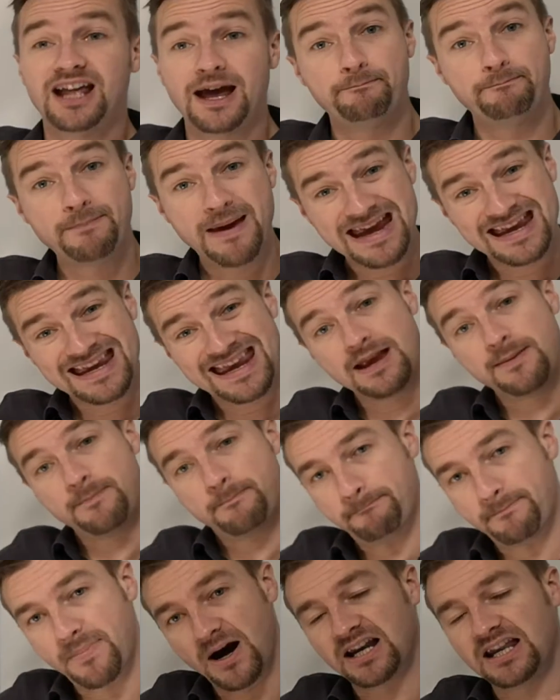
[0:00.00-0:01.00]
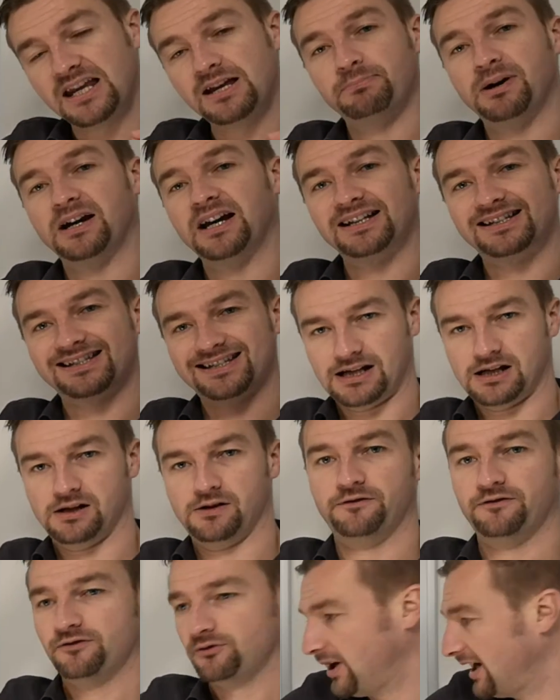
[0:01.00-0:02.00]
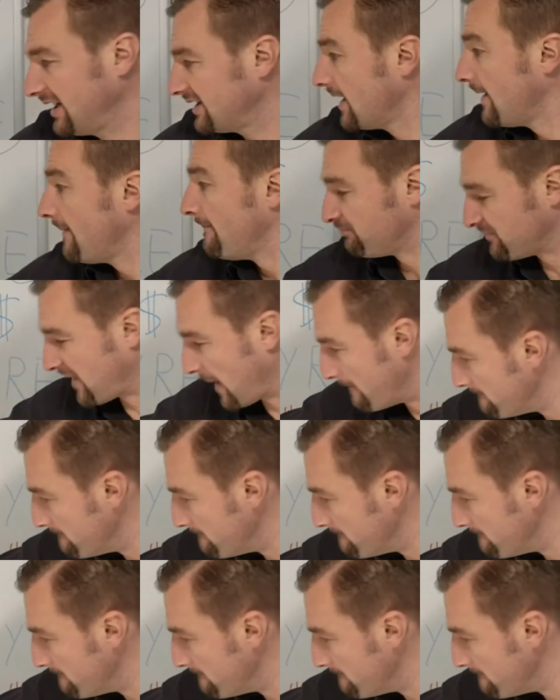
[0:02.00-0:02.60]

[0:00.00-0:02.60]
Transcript: than making money by itself, right? The